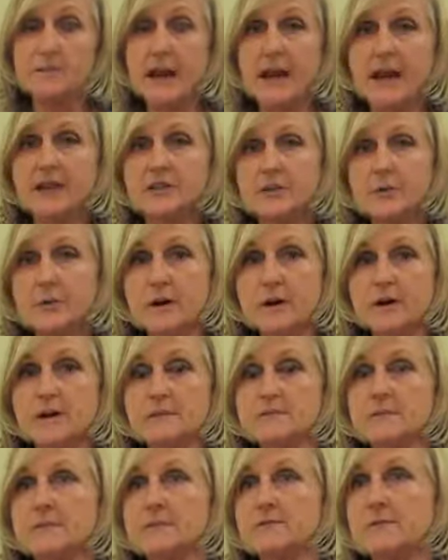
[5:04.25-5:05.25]
back to
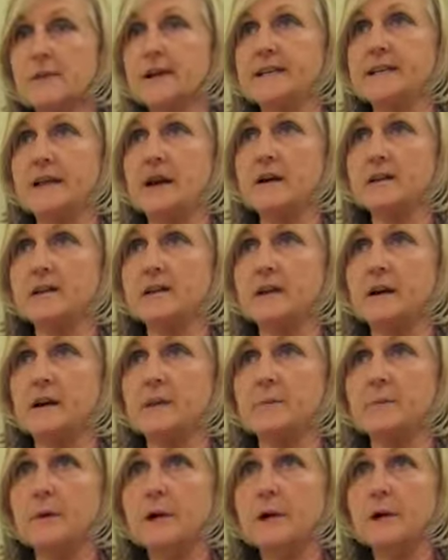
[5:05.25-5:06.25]
us and find out,
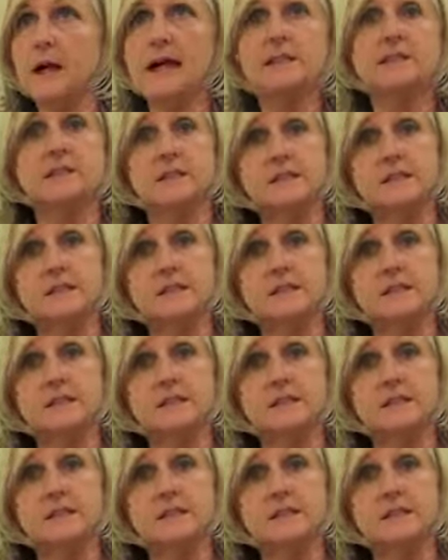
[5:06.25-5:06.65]
ask